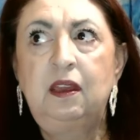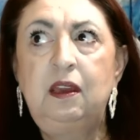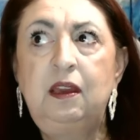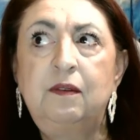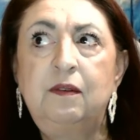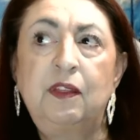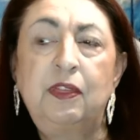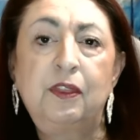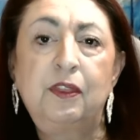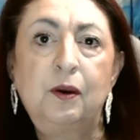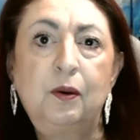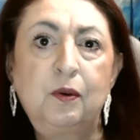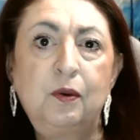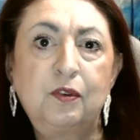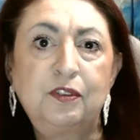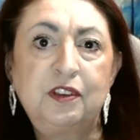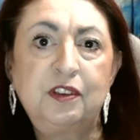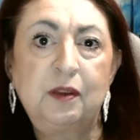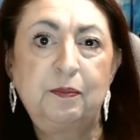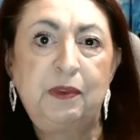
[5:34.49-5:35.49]
even
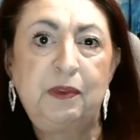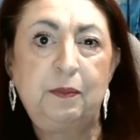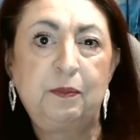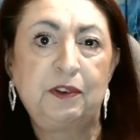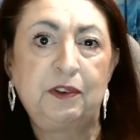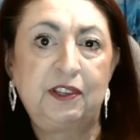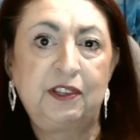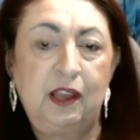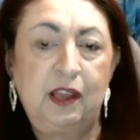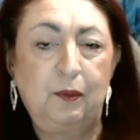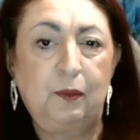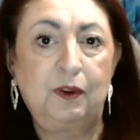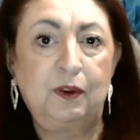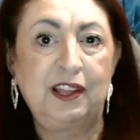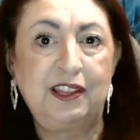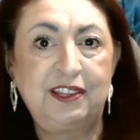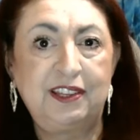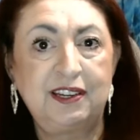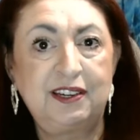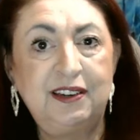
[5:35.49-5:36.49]
though some people say,
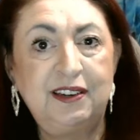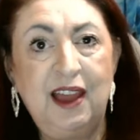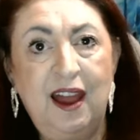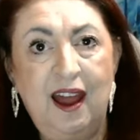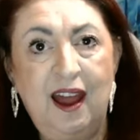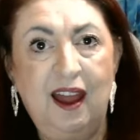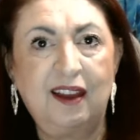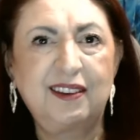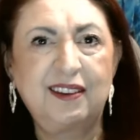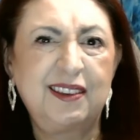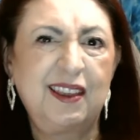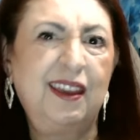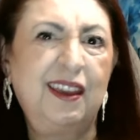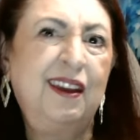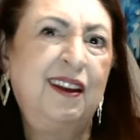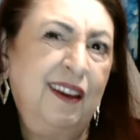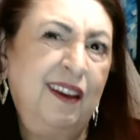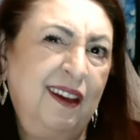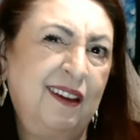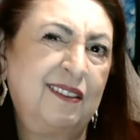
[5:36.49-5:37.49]
well, it's a tax,
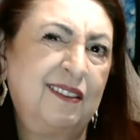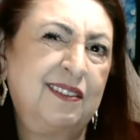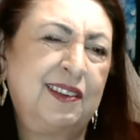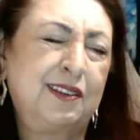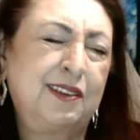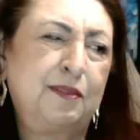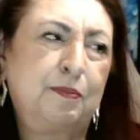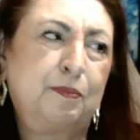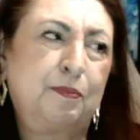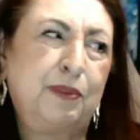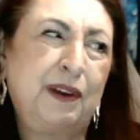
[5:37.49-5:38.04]
it is,